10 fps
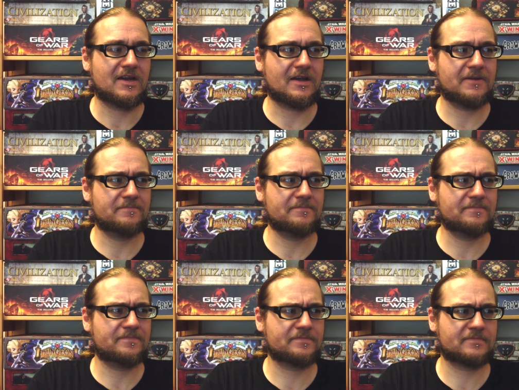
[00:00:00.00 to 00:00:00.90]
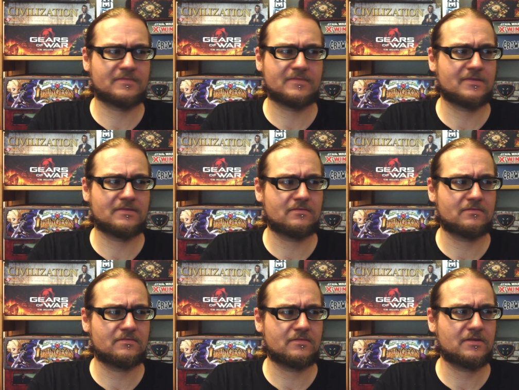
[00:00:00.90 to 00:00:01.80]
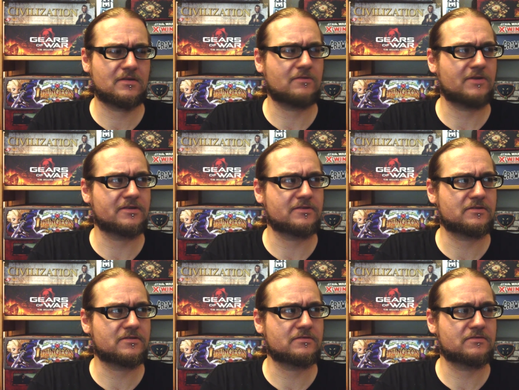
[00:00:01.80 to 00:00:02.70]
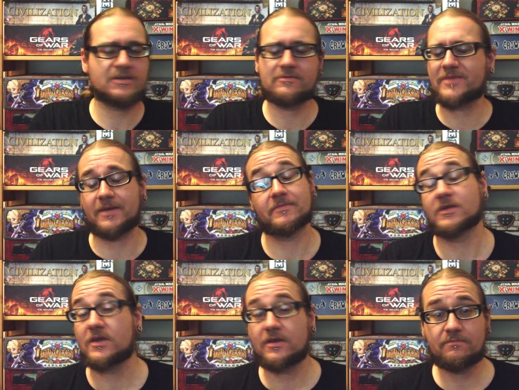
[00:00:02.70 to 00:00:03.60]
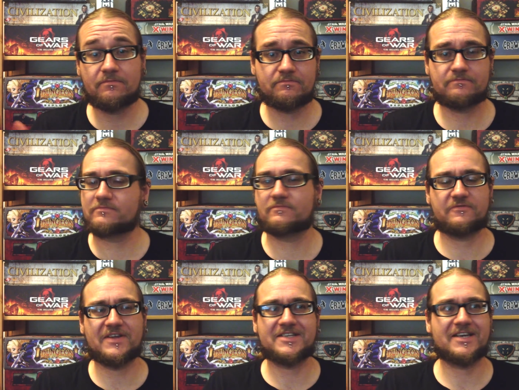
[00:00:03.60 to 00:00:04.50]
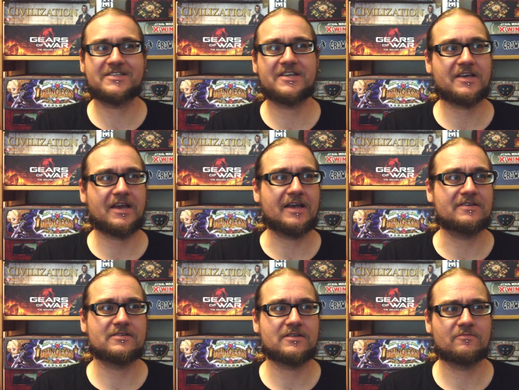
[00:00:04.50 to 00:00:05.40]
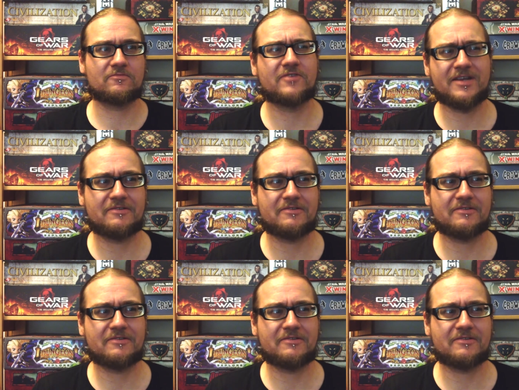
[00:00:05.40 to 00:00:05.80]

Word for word: Um, oh, what else? So, yeah, fantastic, and I'm really,